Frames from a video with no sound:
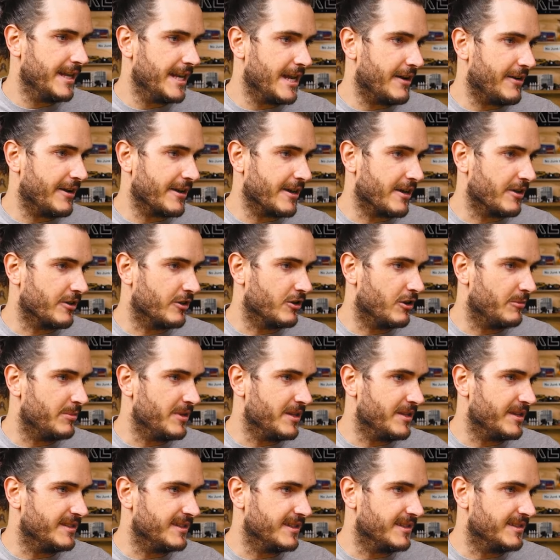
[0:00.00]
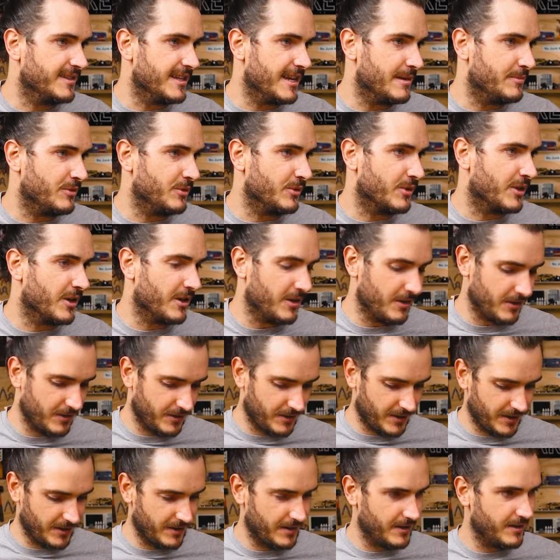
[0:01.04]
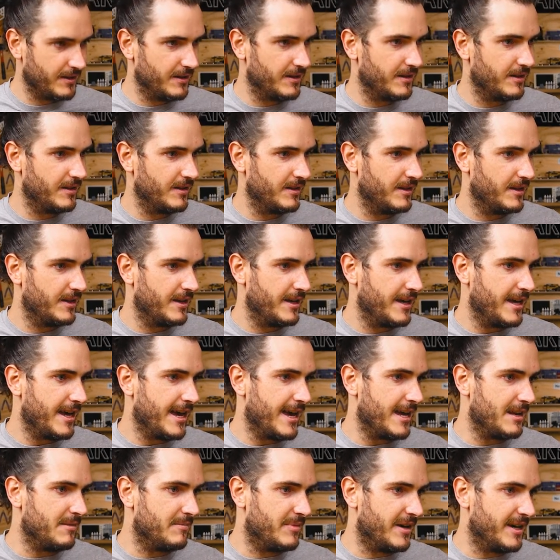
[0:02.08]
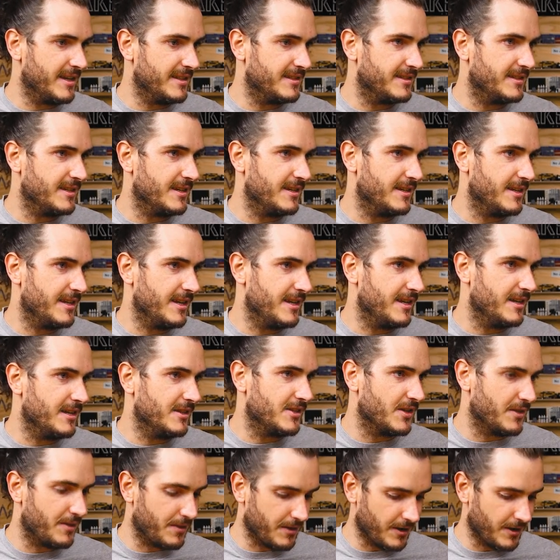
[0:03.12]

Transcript: Now I can copy this example code and paste it into